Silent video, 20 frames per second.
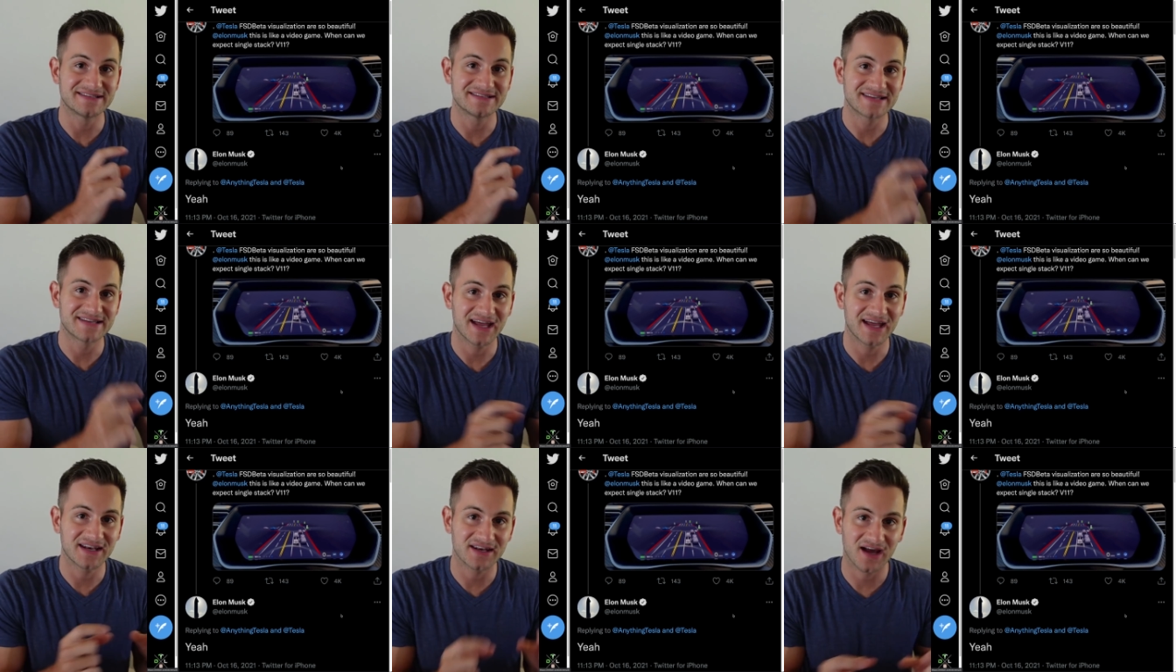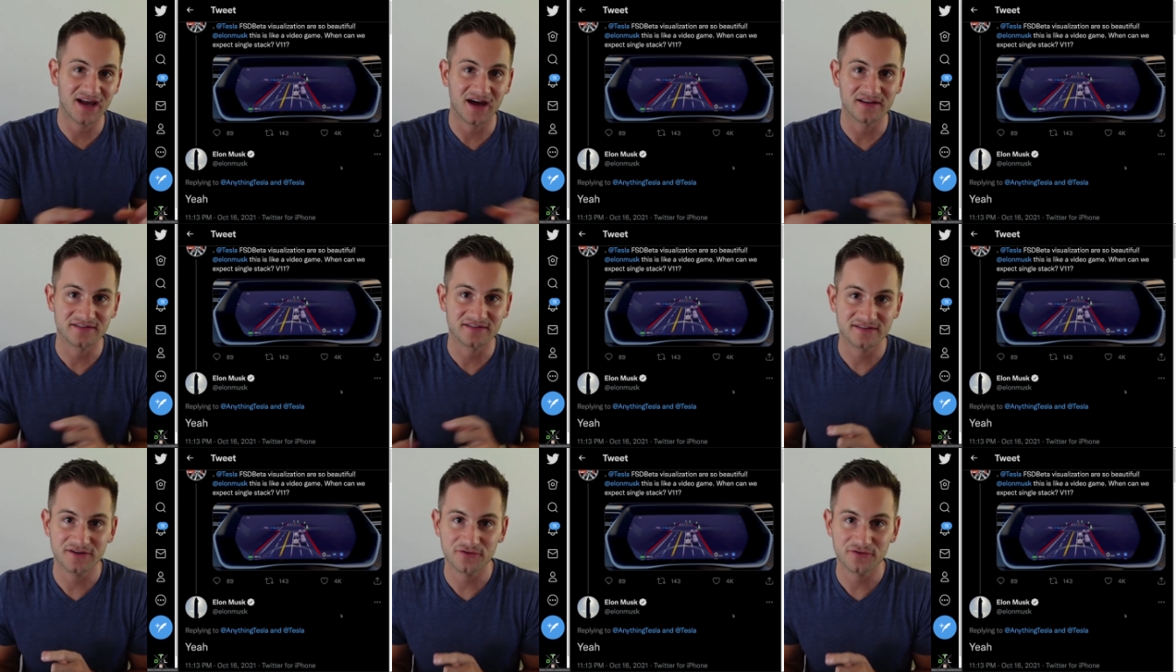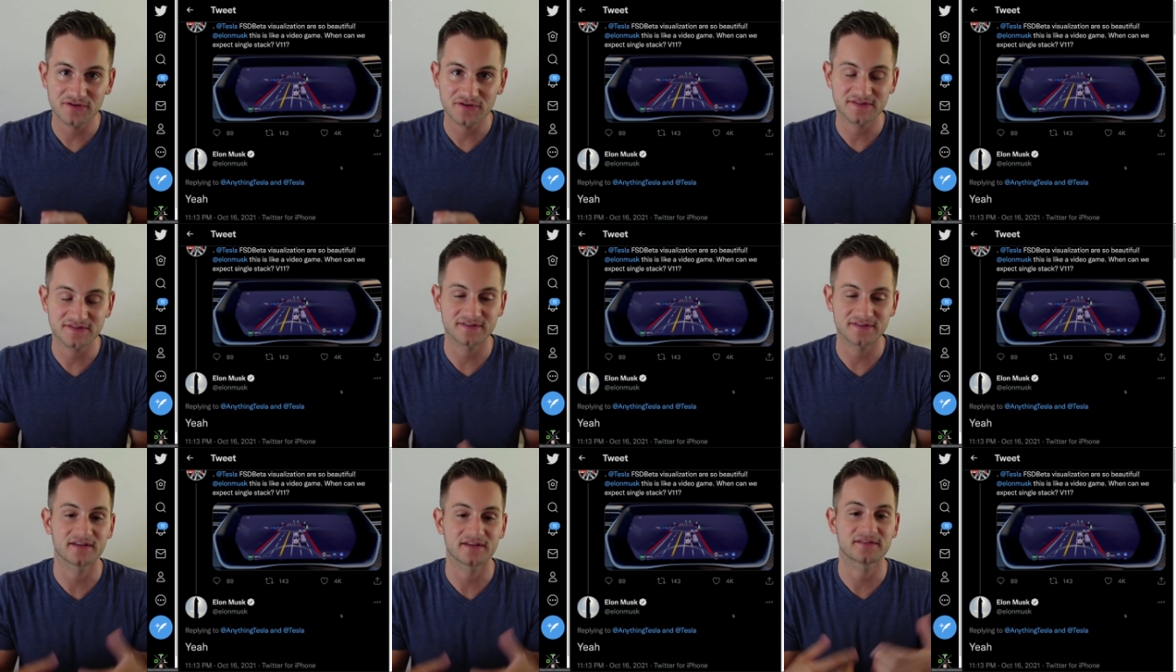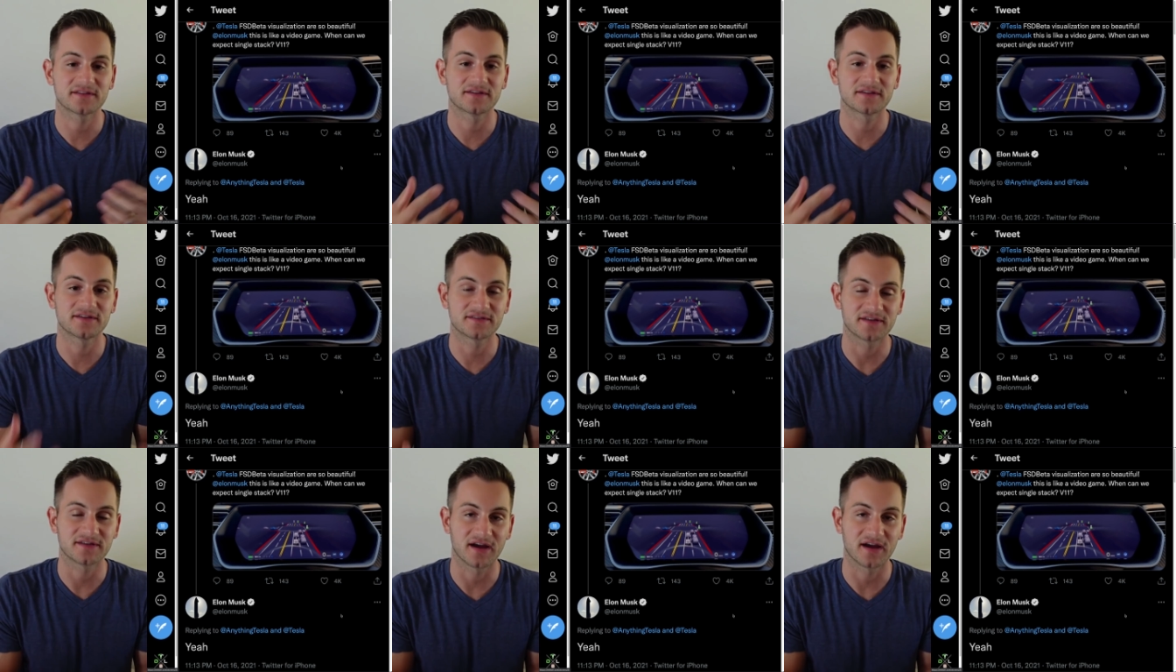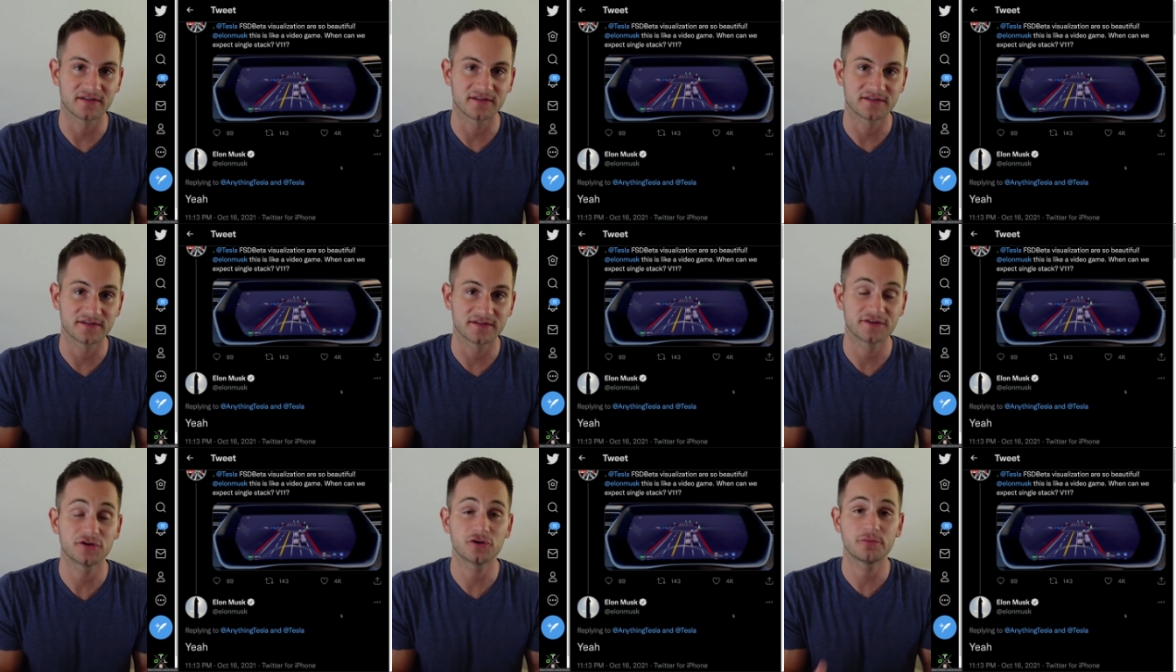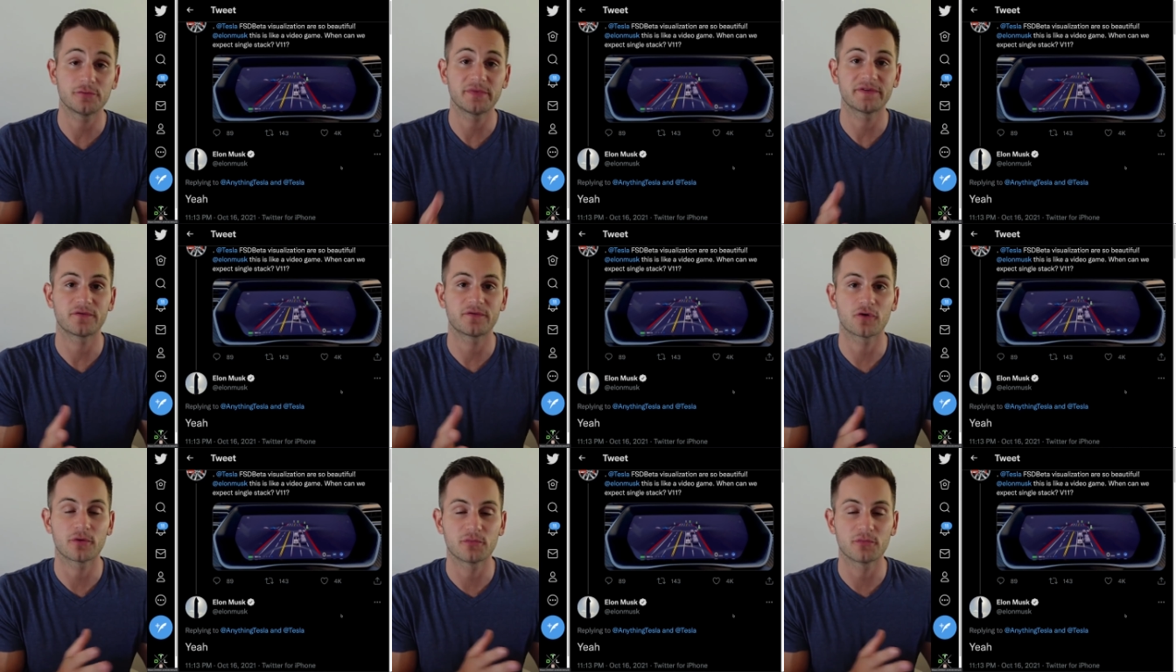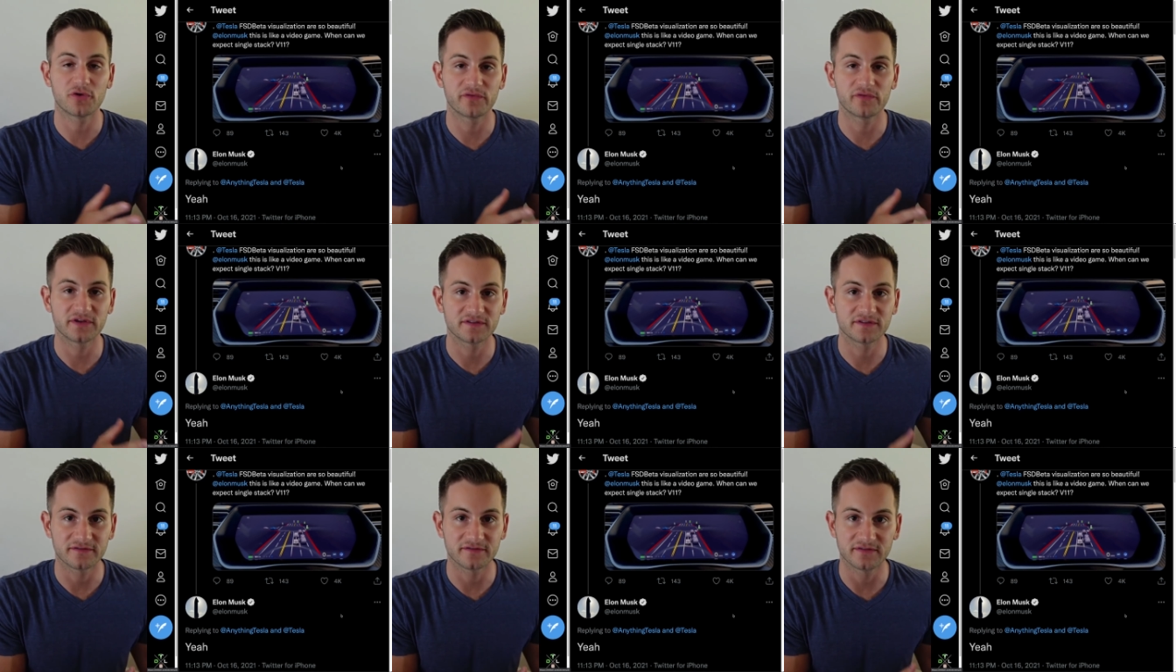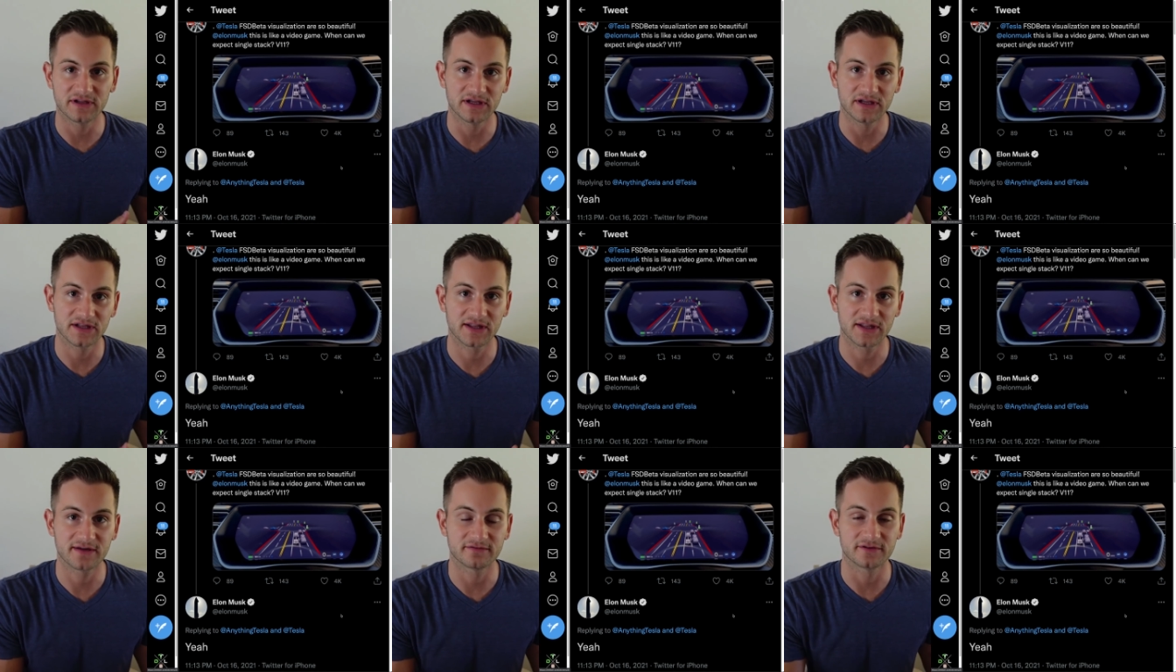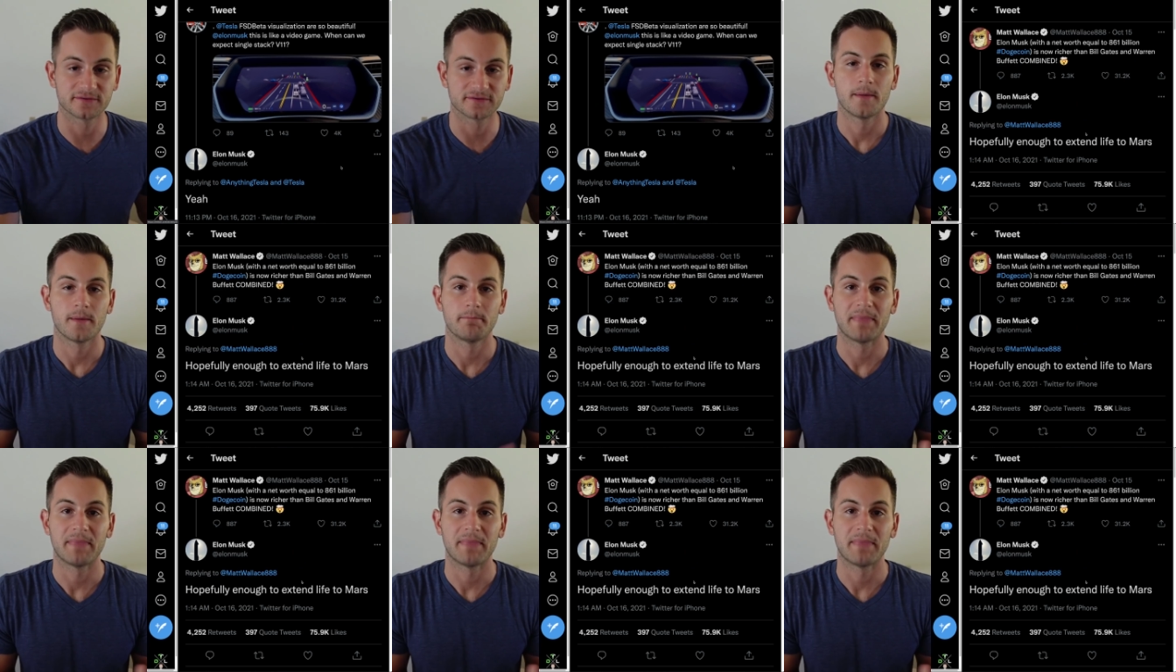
10 dot series Tesla decides to do before moving to V11.